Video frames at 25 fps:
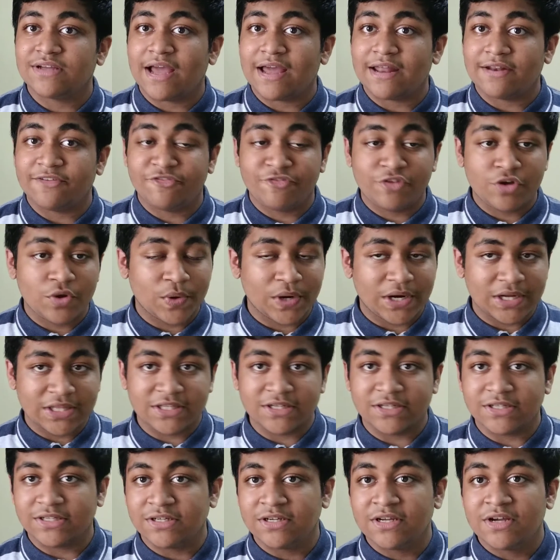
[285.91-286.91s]
and few
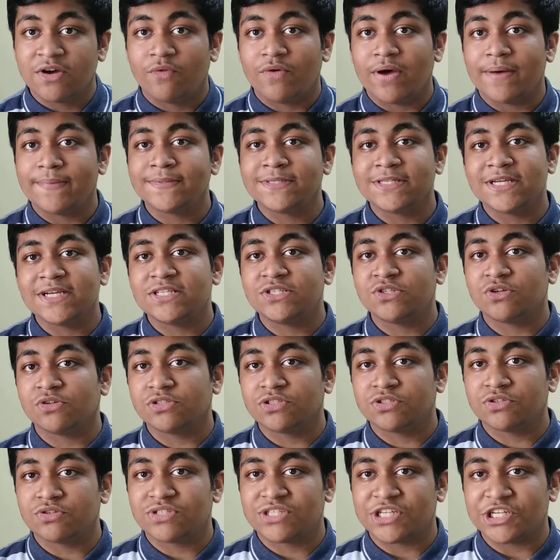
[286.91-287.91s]
other websites
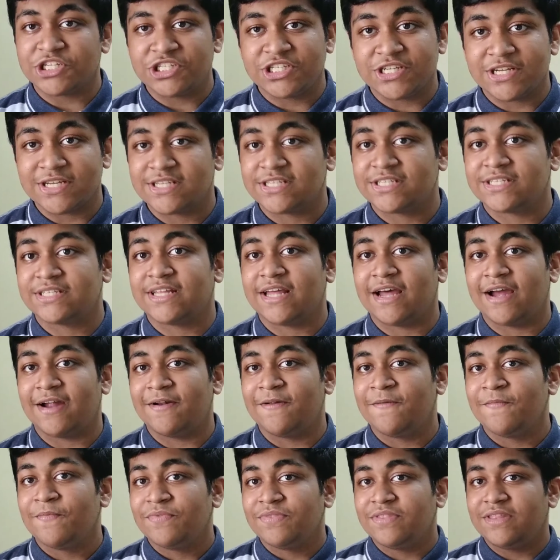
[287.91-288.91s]
also suggest that